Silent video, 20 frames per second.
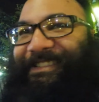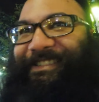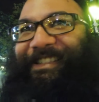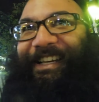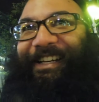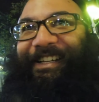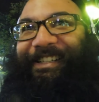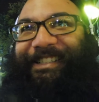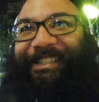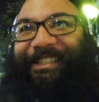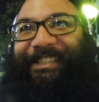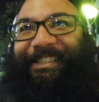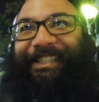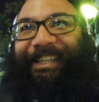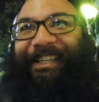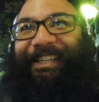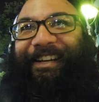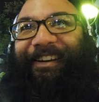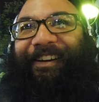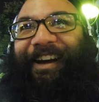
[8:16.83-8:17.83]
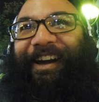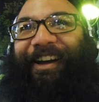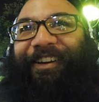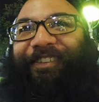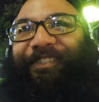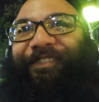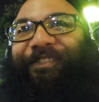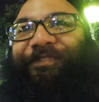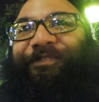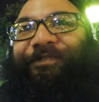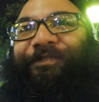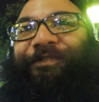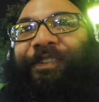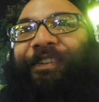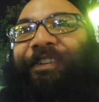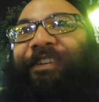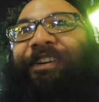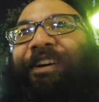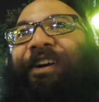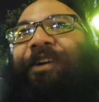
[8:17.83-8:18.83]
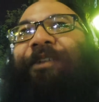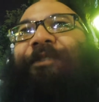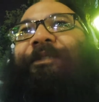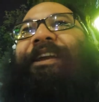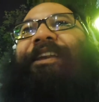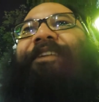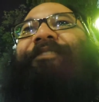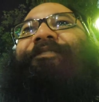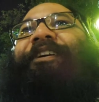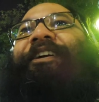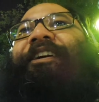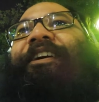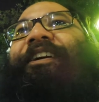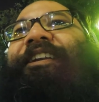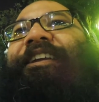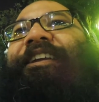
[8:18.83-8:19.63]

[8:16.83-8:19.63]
So I'm just sitting around waiting for her to